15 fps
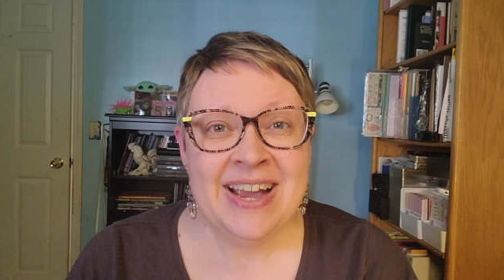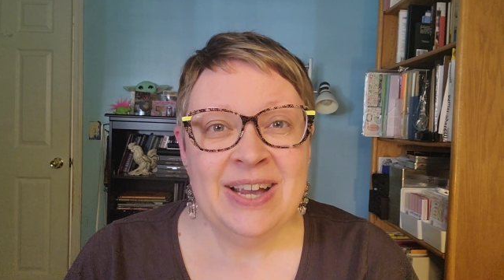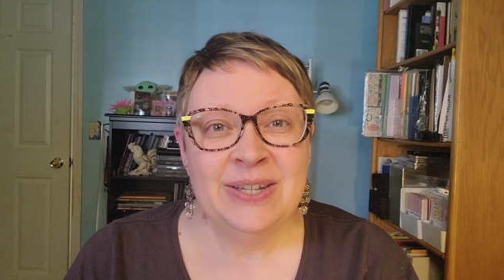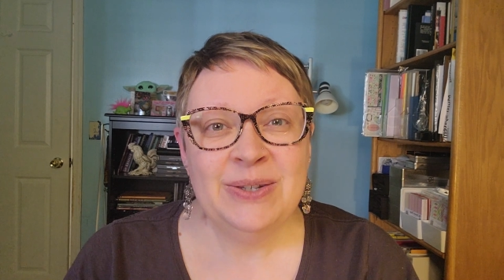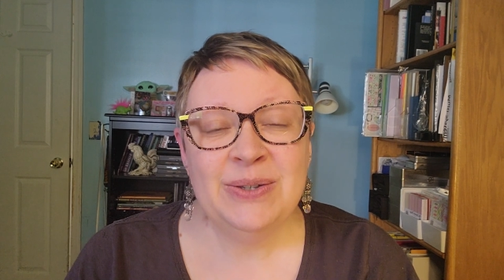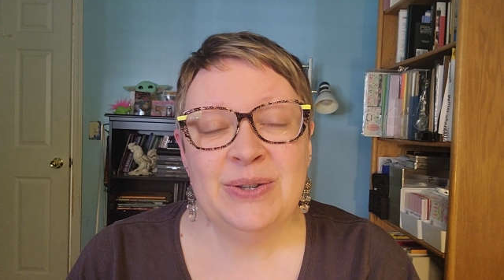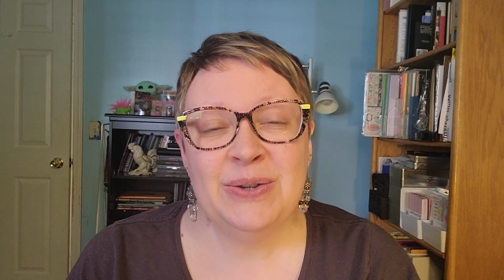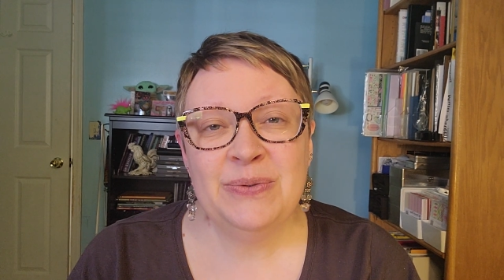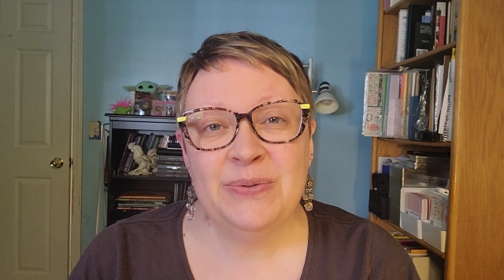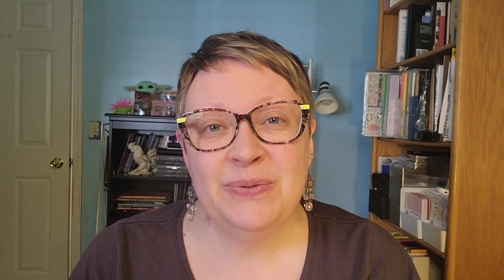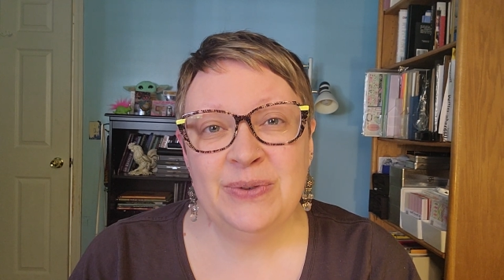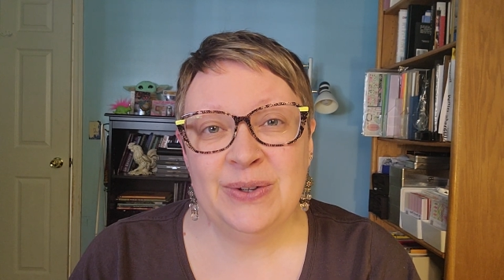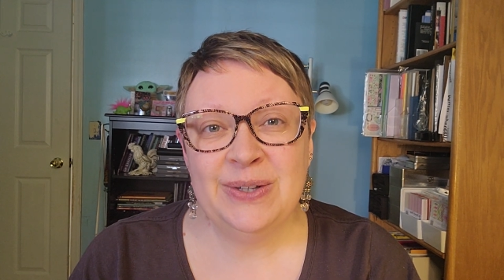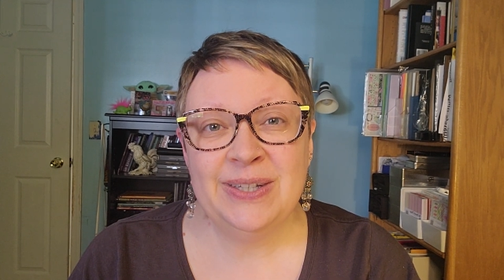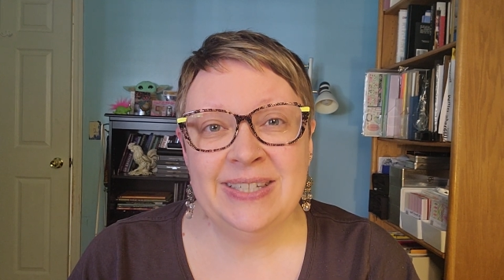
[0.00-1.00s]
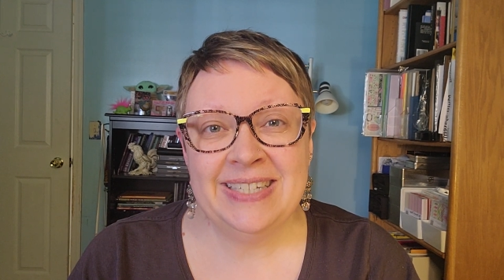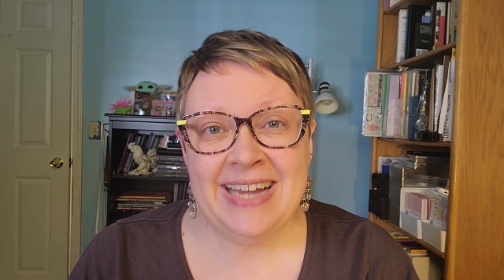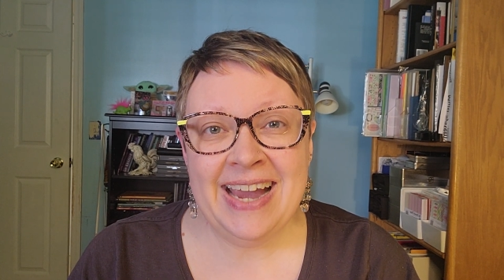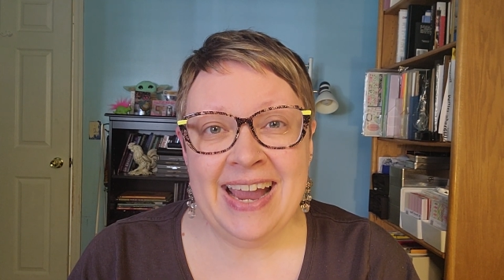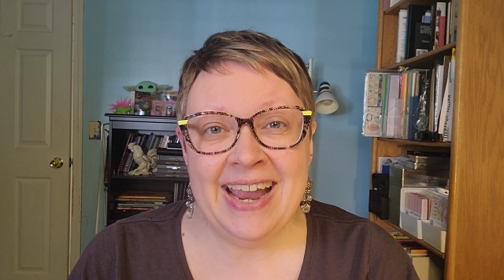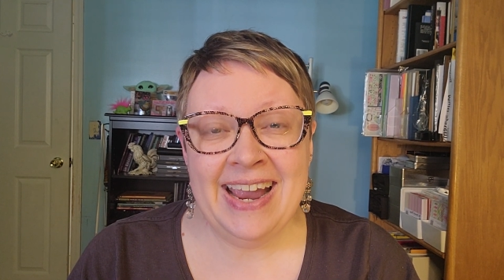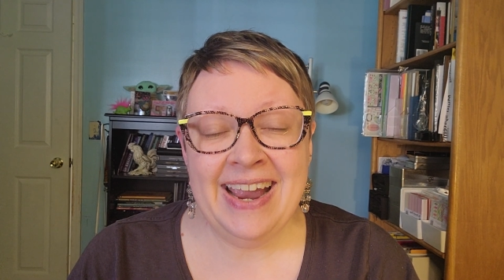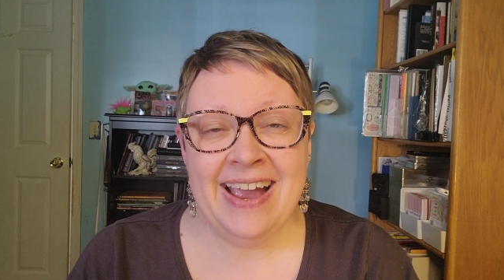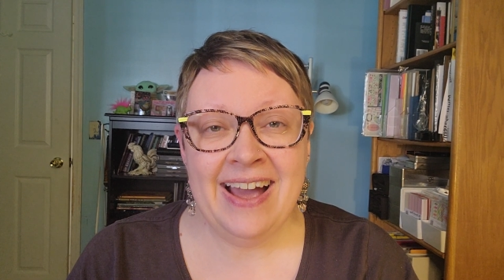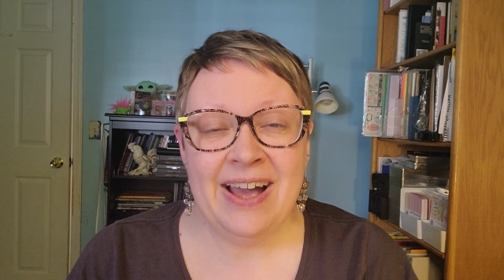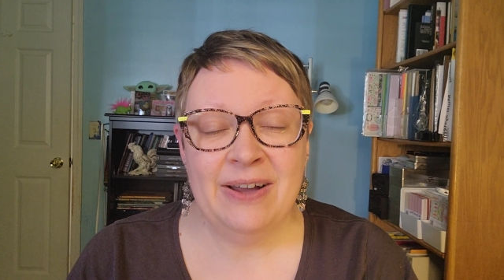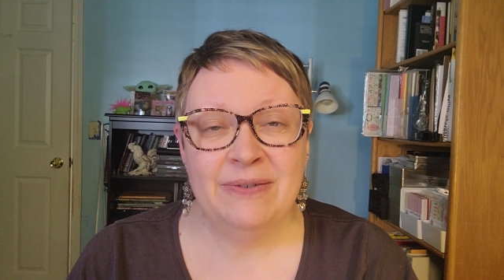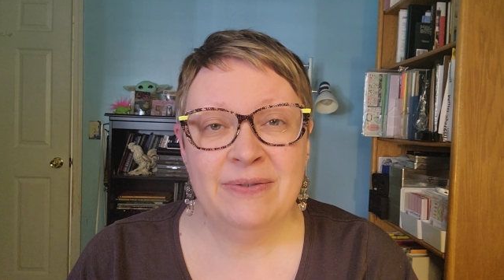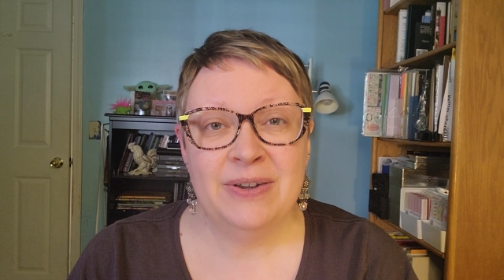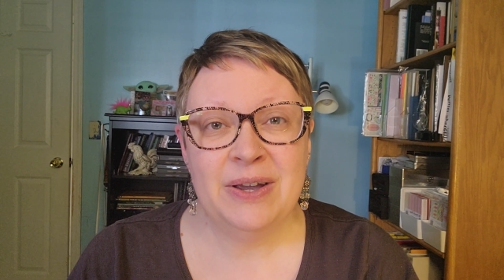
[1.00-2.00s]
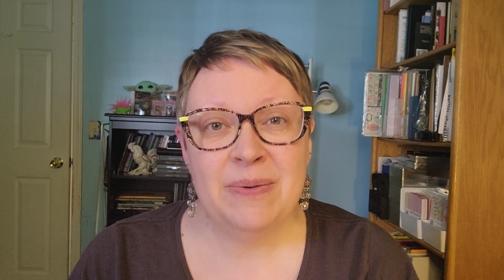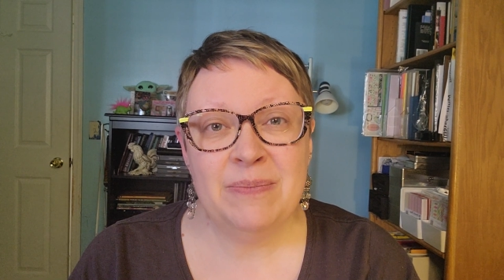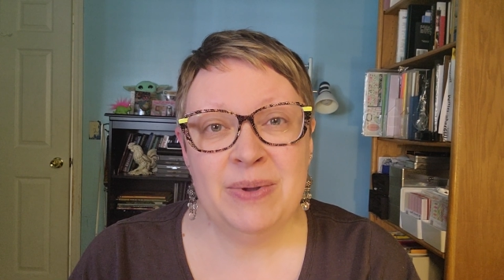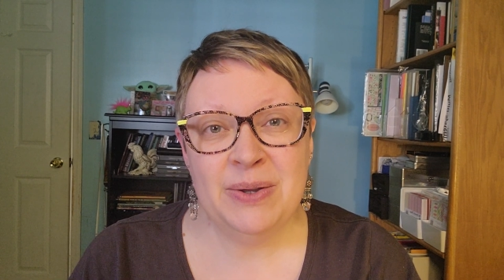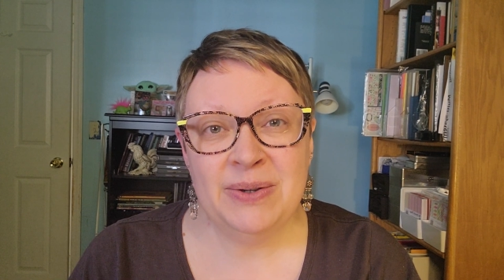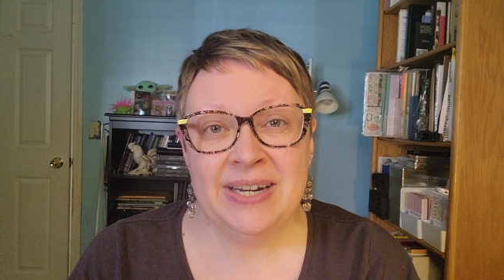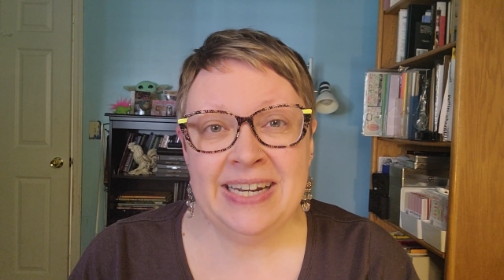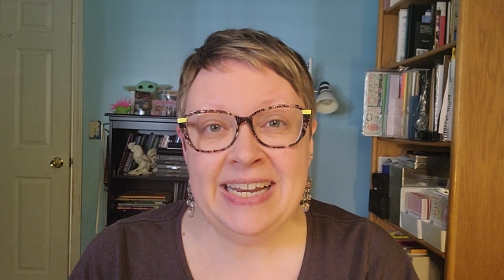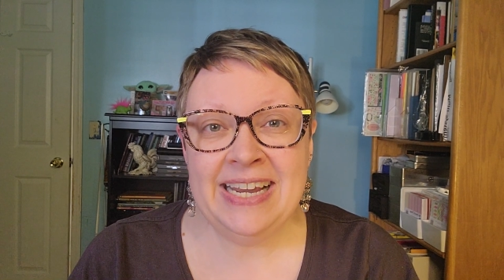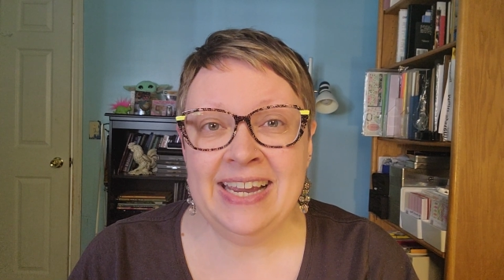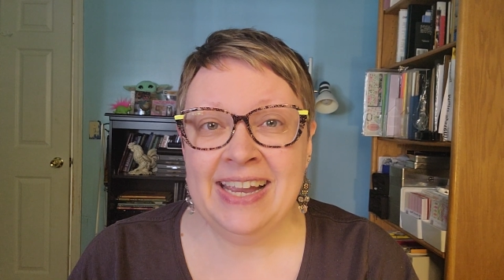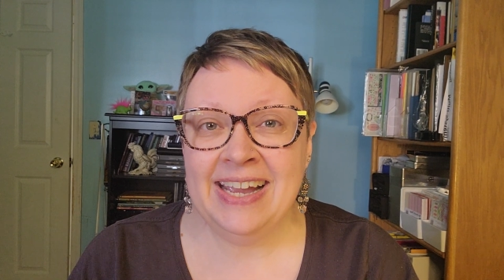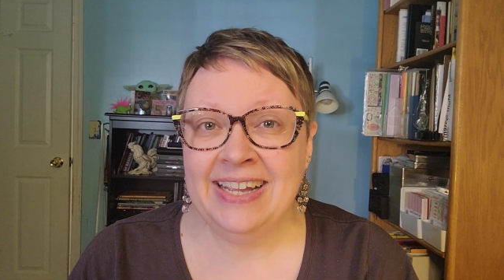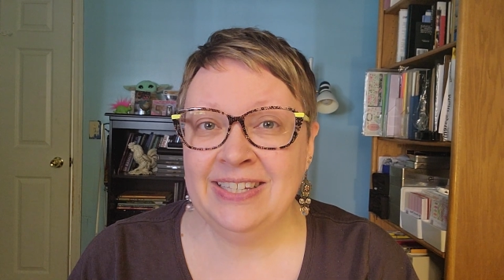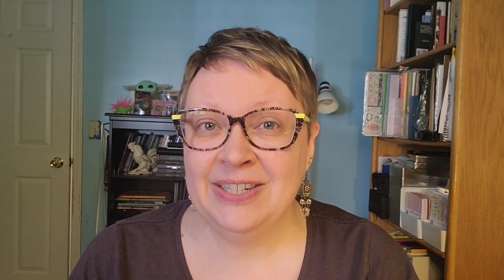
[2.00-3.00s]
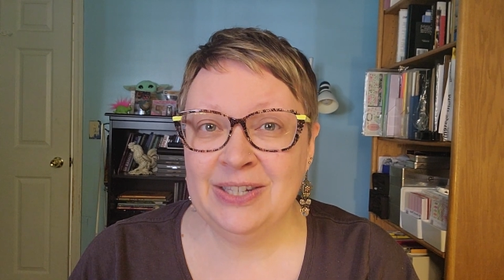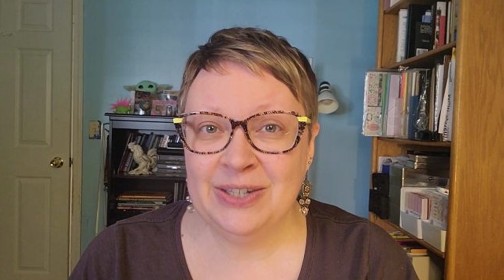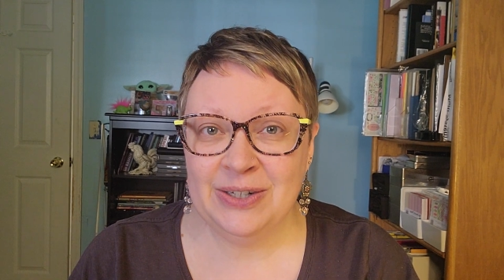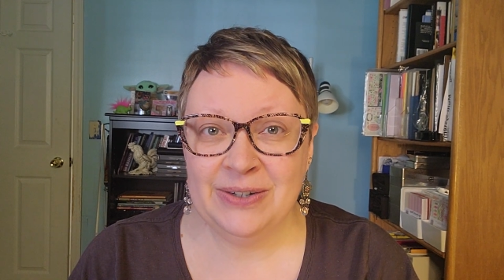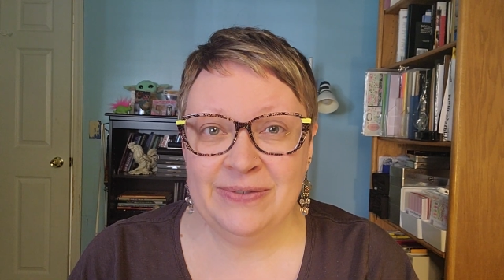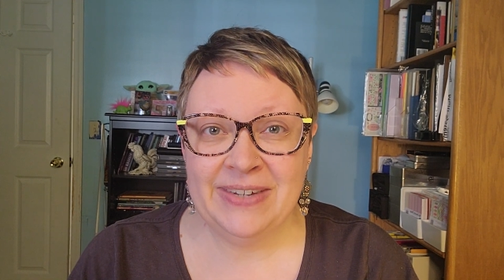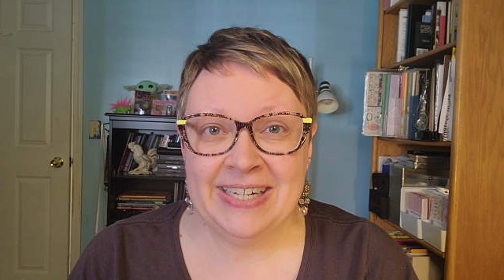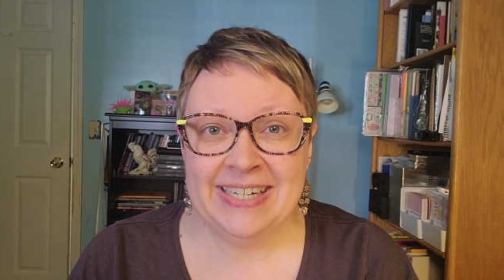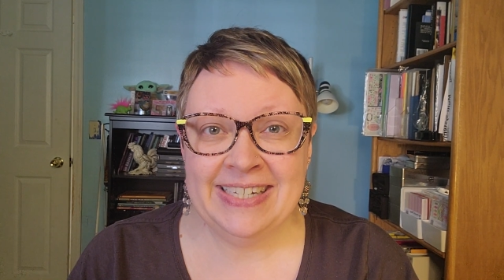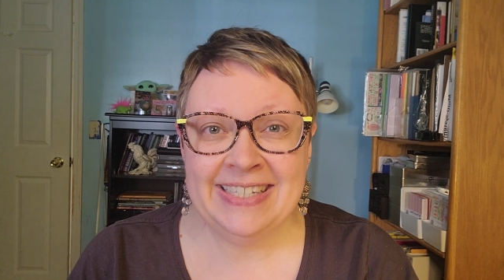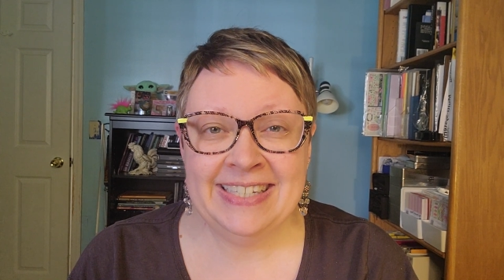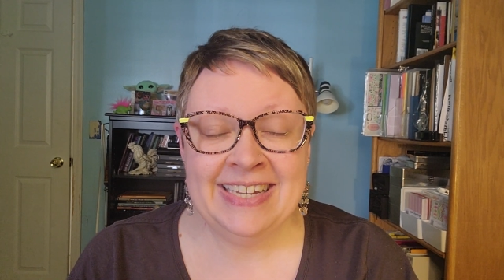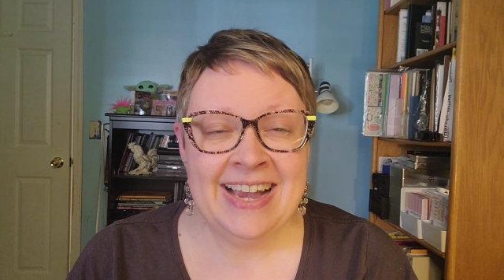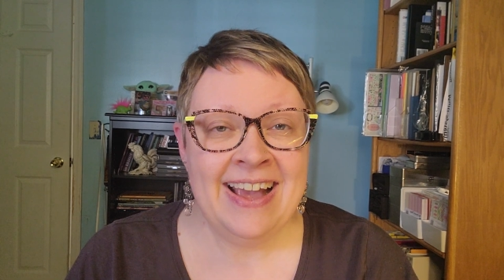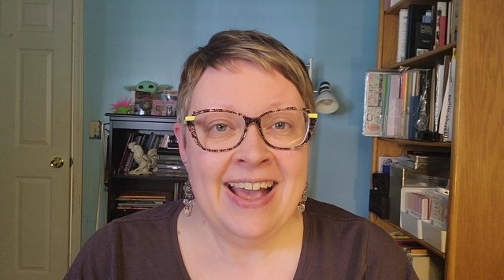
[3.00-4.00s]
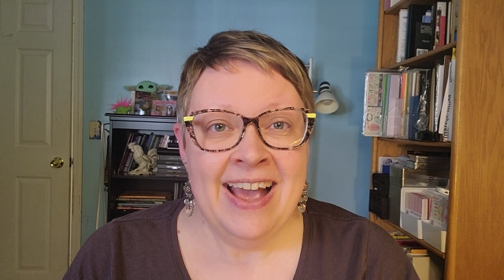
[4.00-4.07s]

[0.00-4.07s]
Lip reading: So it's a full day of community and service.